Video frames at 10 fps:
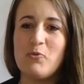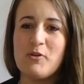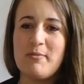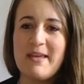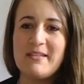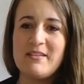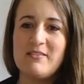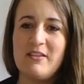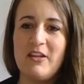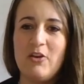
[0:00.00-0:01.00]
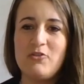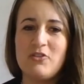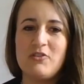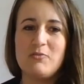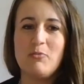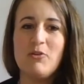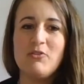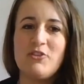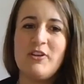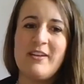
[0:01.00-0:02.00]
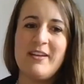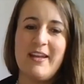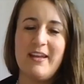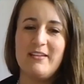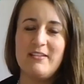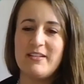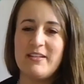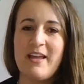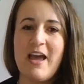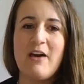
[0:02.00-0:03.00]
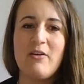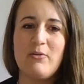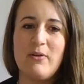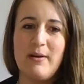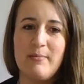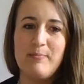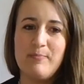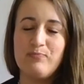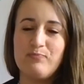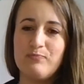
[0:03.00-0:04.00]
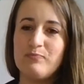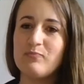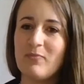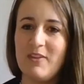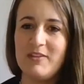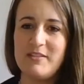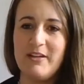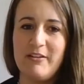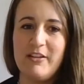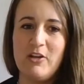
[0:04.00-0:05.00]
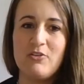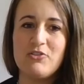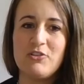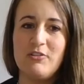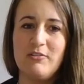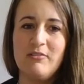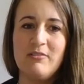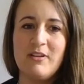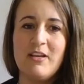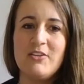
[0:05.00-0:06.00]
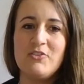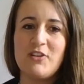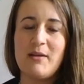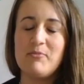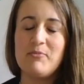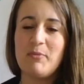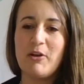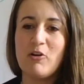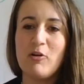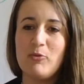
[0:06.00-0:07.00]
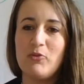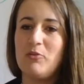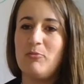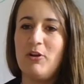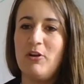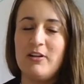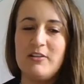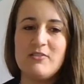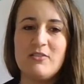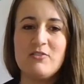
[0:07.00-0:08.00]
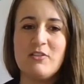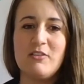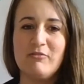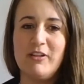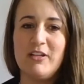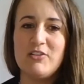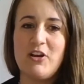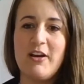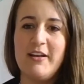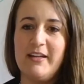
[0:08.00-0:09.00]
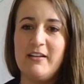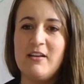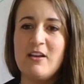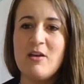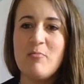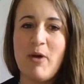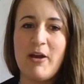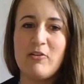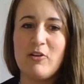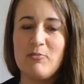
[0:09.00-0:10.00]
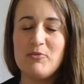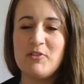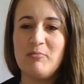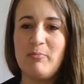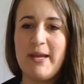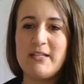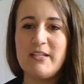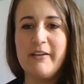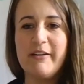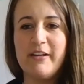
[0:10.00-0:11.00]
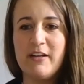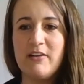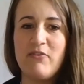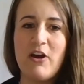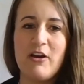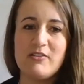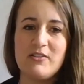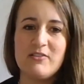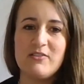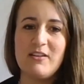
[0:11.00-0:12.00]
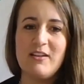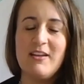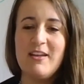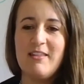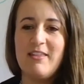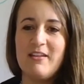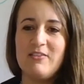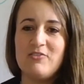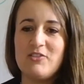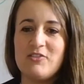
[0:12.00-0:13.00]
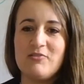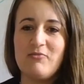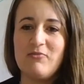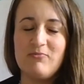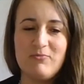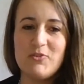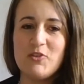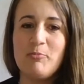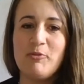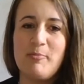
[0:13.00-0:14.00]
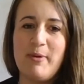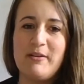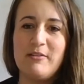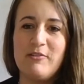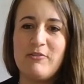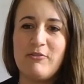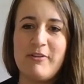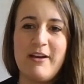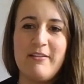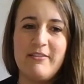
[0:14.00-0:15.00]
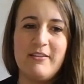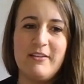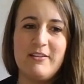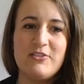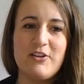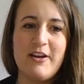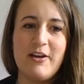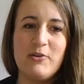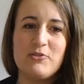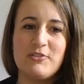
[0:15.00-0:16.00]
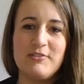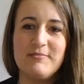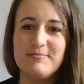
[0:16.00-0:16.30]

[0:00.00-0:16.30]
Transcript: water masses in the oceans merge, and how this area in the ocean shapes microbial communities. So they're really tiny microbes and bacteria and viruses that are just super abundant throughout the entire ocean.